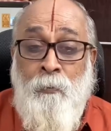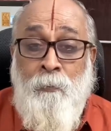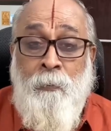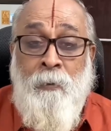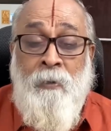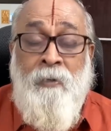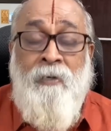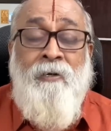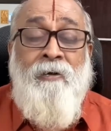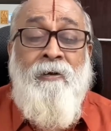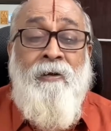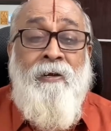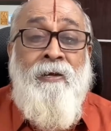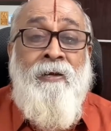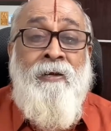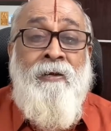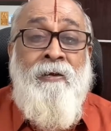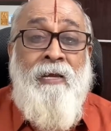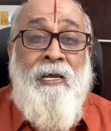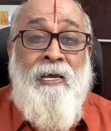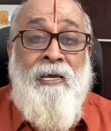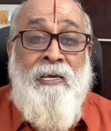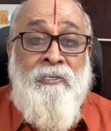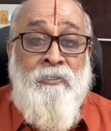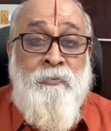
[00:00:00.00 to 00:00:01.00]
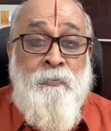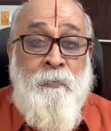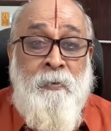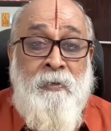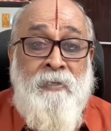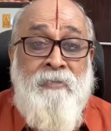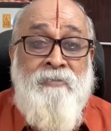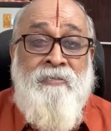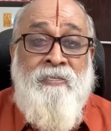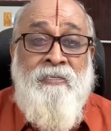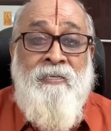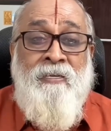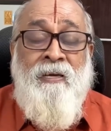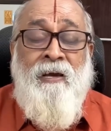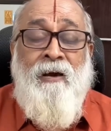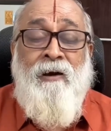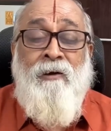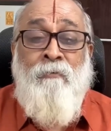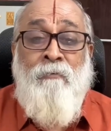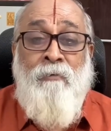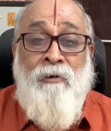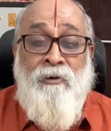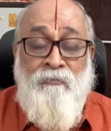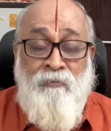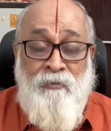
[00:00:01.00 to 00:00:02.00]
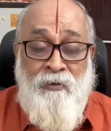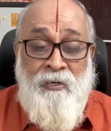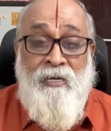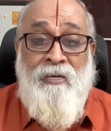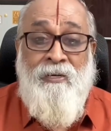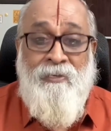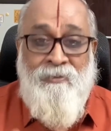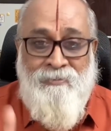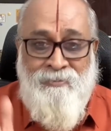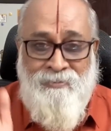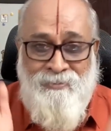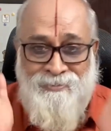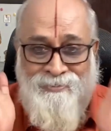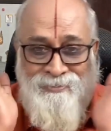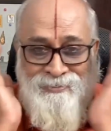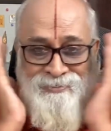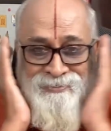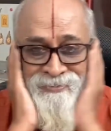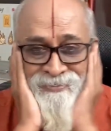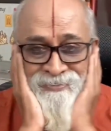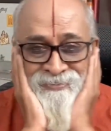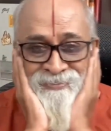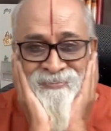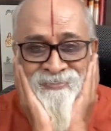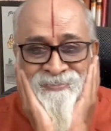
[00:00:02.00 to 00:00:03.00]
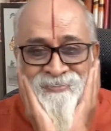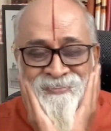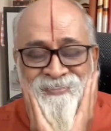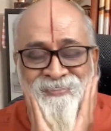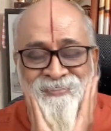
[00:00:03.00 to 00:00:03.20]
open in expressing our feelings